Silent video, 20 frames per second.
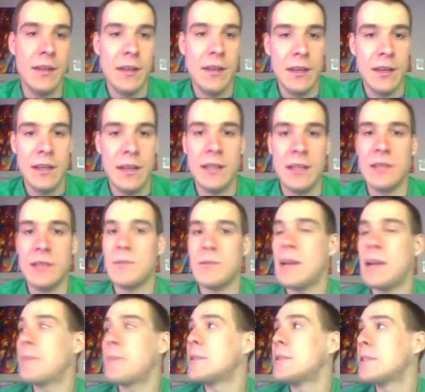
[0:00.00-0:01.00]
And here's what
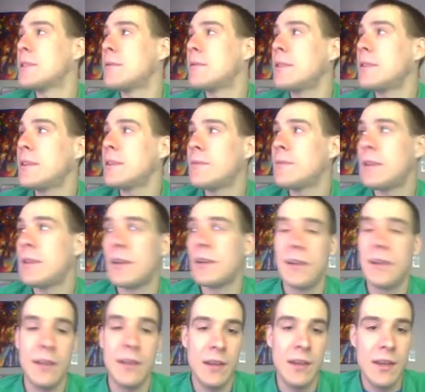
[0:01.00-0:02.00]
happens to oil and water.
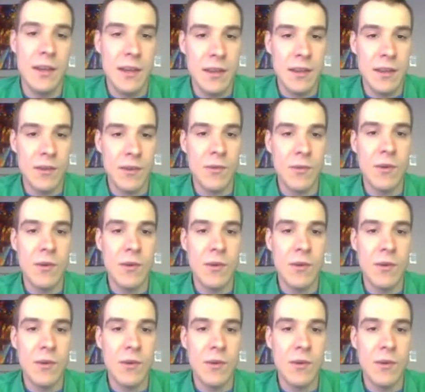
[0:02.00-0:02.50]
The